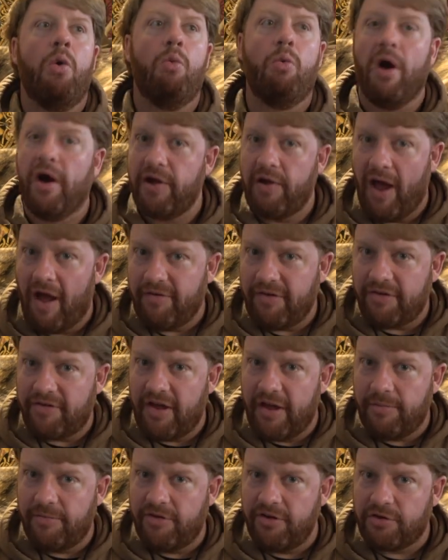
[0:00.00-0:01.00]
where you have a
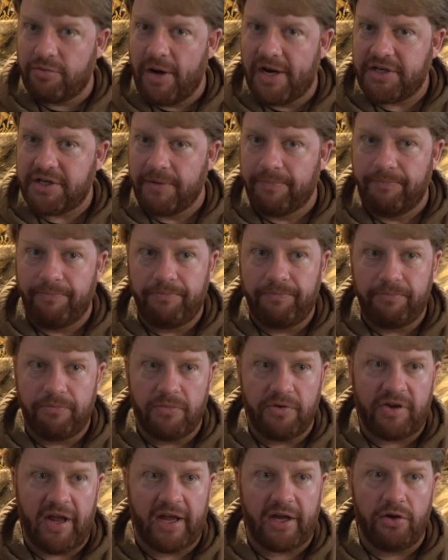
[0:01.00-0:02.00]
same situation.
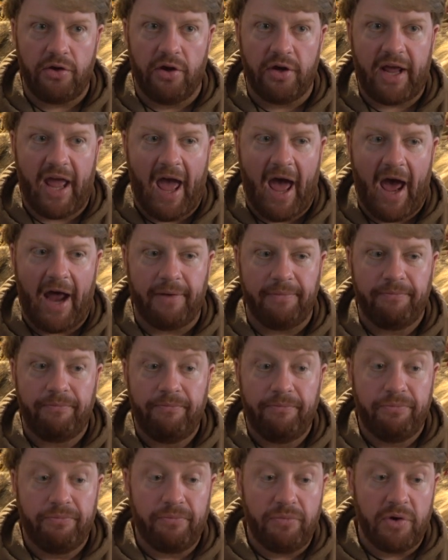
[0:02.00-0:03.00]
Take a look at
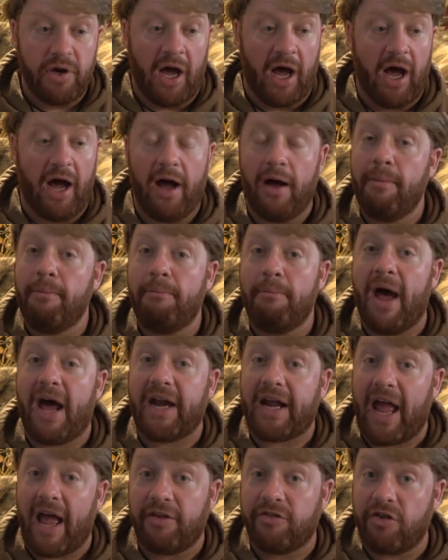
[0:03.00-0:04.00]
uh,
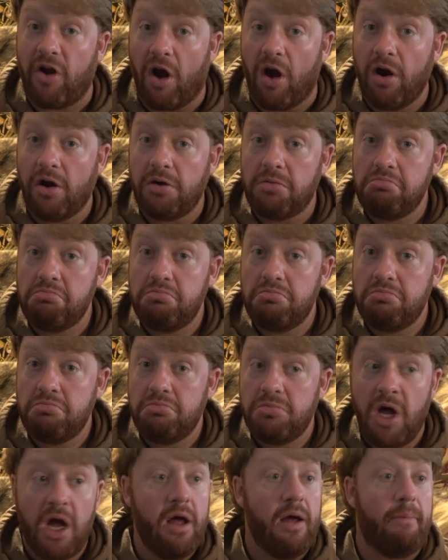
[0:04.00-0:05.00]
Madagascar.
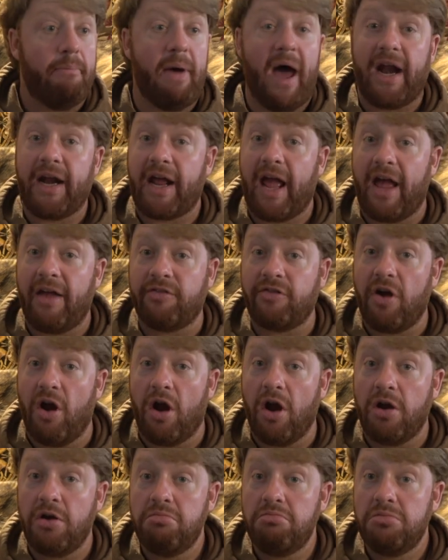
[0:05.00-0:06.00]

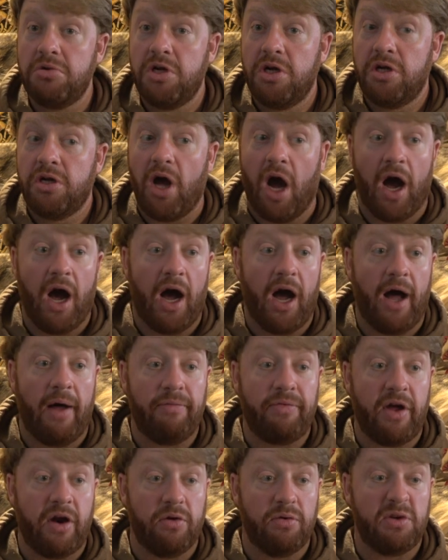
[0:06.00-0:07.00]
Madagascar, uh,
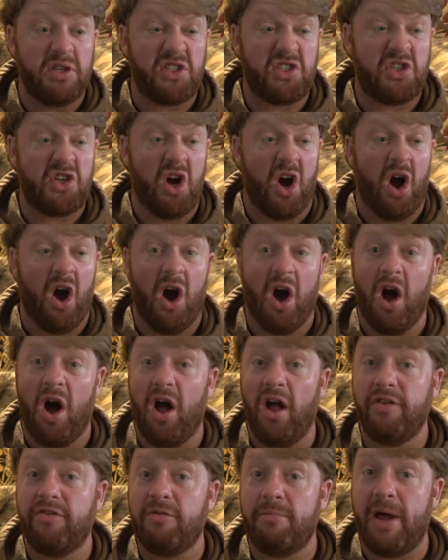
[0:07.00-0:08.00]
there was
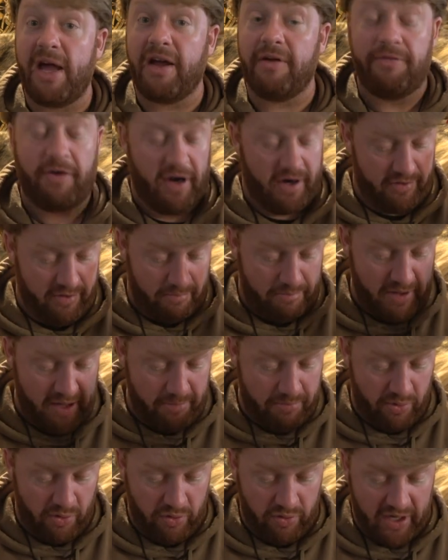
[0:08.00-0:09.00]
tons of megafauna. The
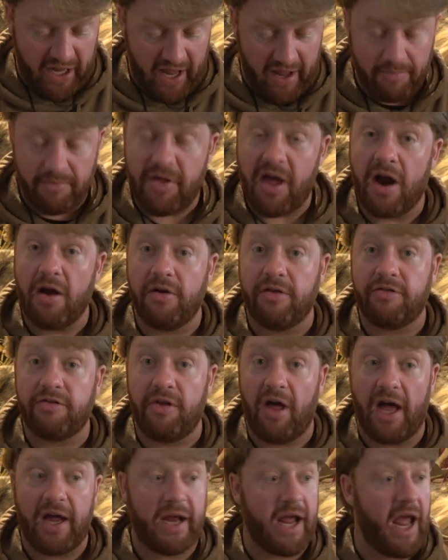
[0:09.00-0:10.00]
people who came there, it's
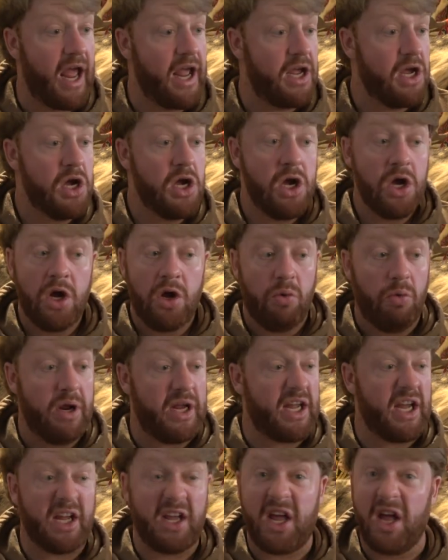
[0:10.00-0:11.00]
like, hey, we
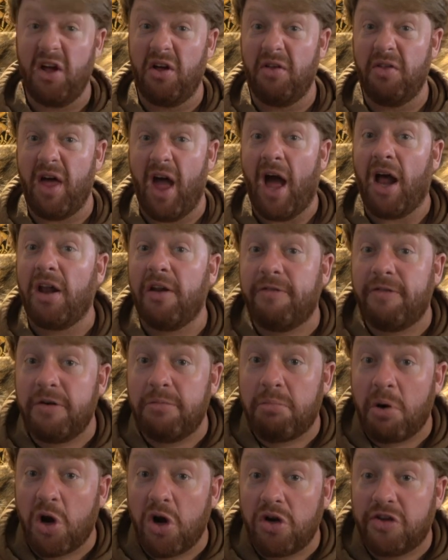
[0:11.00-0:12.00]
can kill the
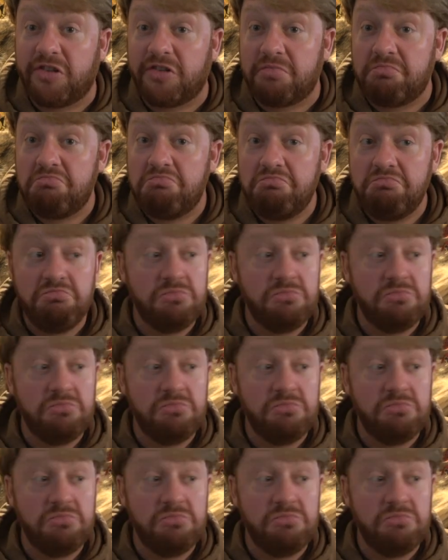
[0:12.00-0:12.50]
elephant birds.